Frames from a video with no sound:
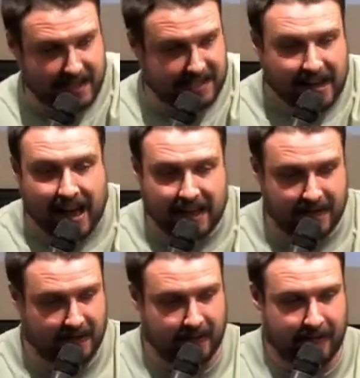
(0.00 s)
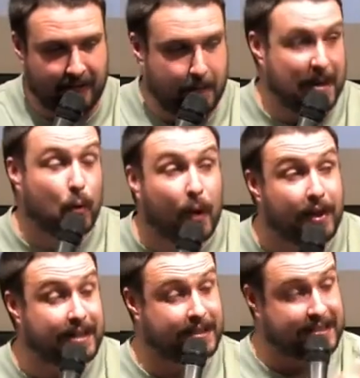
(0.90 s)
to the side. Be
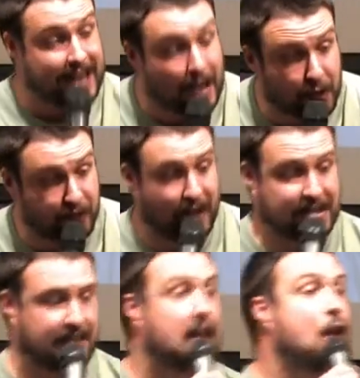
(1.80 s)
willing to sacrifice